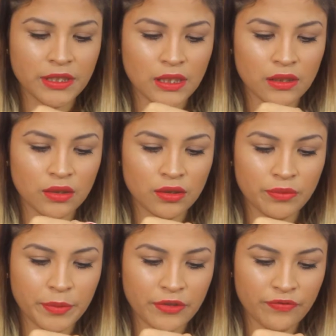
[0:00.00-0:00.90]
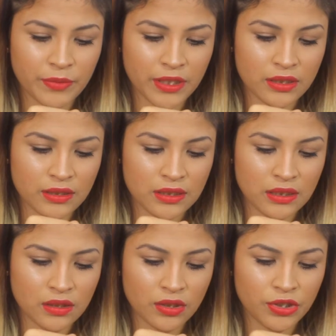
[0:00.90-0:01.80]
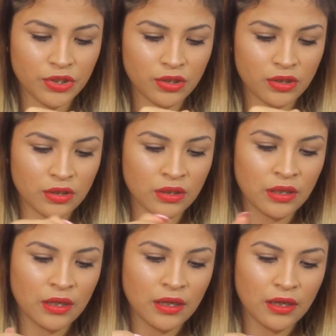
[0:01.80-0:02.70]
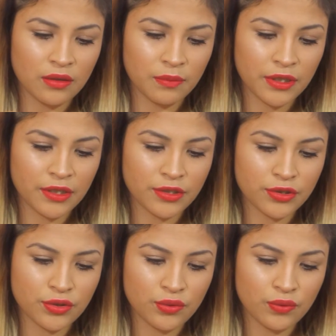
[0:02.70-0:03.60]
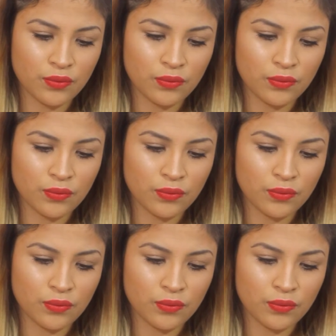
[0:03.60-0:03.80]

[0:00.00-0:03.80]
to take a little bit of my concealer and apply it to